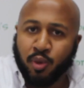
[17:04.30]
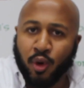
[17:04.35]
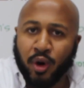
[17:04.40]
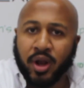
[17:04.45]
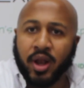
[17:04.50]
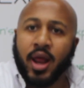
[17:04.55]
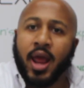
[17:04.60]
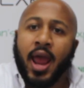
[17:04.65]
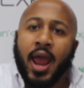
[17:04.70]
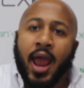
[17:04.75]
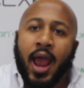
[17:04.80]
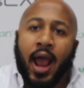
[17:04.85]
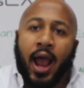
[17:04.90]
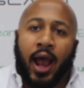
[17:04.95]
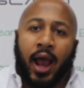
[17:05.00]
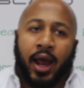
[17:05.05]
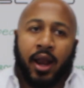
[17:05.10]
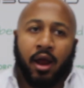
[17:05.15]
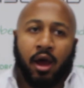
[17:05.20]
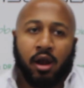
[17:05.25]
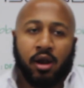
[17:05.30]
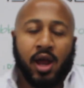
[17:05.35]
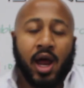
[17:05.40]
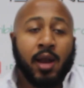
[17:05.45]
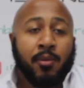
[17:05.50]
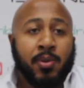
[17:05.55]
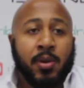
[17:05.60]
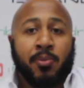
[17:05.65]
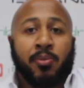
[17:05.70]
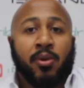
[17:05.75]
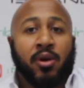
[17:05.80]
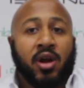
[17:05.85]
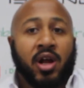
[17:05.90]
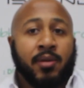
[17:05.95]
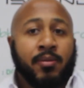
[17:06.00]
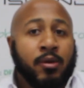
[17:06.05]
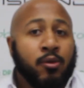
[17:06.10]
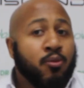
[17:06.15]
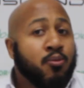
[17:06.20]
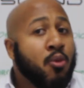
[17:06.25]
point, and a lot of people are
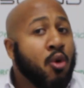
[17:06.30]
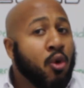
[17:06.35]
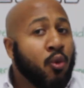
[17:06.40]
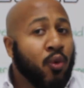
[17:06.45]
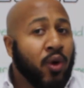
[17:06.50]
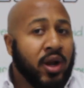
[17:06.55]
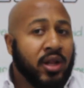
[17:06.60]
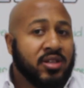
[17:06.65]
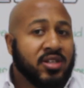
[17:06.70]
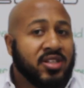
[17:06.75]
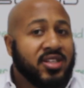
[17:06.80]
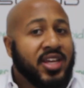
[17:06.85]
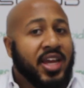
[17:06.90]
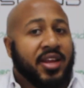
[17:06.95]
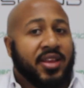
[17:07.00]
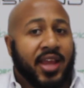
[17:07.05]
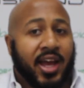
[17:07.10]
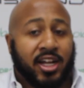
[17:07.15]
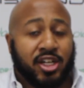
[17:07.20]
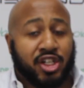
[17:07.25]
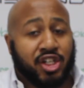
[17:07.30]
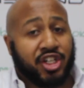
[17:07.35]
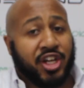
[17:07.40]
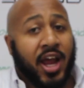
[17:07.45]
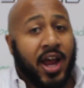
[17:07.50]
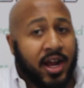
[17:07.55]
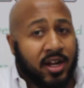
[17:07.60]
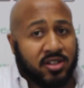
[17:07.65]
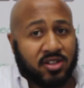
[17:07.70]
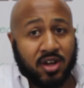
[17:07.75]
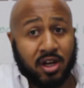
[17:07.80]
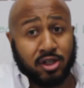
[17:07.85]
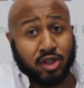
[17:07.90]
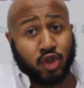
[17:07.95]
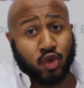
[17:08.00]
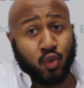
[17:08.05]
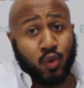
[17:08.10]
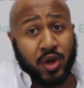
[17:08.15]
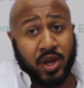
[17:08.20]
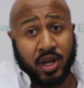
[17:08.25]
going to be more willing to take that chance
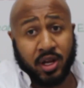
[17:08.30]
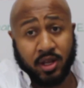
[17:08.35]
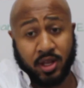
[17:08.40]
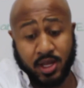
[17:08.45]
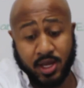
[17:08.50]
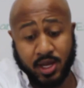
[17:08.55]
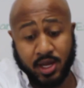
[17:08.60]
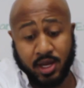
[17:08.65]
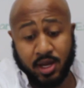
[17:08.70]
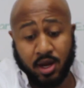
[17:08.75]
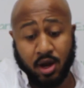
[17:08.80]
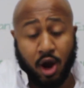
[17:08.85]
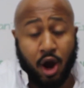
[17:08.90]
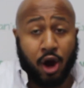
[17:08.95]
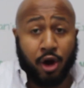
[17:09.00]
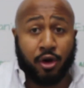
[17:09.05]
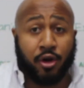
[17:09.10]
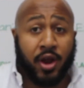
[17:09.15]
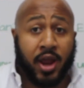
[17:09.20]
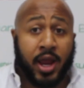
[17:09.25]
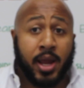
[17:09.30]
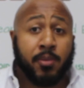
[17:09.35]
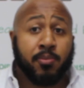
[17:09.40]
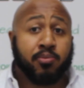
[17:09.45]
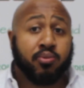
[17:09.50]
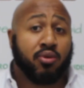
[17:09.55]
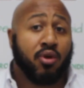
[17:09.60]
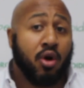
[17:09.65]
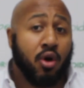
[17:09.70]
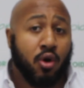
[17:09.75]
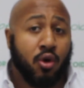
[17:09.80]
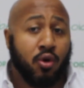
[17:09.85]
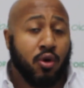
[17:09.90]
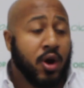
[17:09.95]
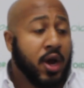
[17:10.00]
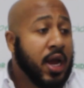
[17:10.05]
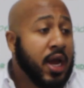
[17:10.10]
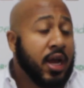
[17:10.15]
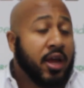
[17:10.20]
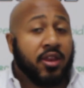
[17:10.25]
on doing the Honor 8 Pro
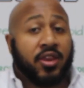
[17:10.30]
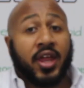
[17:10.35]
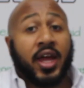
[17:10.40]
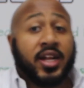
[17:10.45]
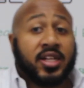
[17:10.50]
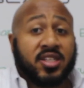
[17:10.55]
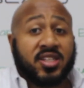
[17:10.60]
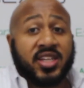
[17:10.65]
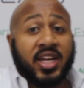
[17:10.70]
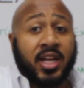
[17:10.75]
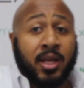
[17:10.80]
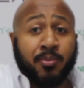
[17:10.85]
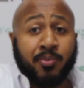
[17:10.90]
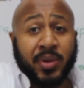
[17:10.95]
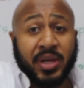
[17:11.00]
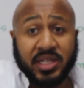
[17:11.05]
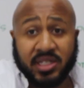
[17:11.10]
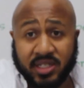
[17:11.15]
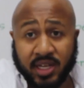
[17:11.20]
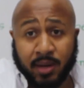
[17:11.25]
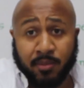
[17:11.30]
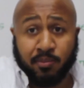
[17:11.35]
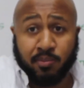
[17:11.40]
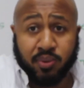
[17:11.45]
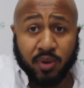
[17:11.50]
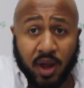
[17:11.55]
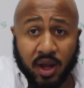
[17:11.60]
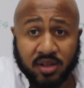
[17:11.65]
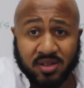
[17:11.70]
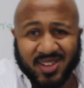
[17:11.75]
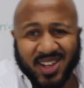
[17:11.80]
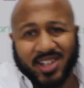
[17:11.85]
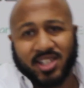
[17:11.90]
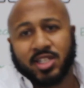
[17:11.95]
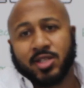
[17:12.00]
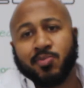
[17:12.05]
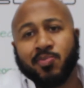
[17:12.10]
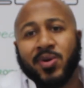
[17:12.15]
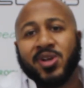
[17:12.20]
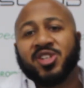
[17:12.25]
than, say, the P10 Plus,
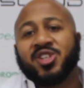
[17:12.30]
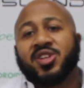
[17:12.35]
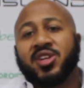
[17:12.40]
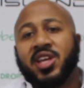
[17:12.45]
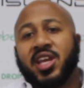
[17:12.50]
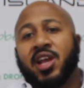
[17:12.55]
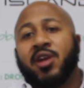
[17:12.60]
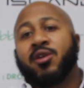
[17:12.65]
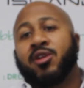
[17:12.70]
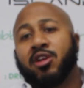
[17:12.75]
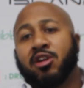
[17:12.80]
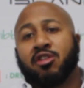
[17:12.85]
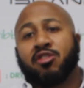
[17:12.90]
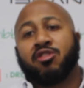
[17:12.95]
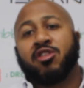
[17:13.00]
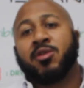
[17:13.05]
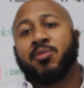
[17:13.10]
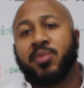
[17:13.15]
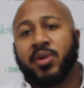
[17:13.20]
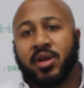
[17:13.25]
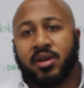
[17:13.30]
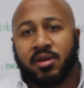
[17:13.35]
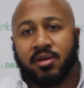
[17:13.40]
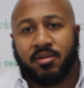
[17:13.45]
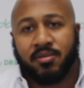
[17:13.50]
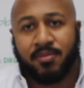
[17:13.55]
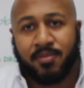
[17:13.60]
especially here in the Caribbean.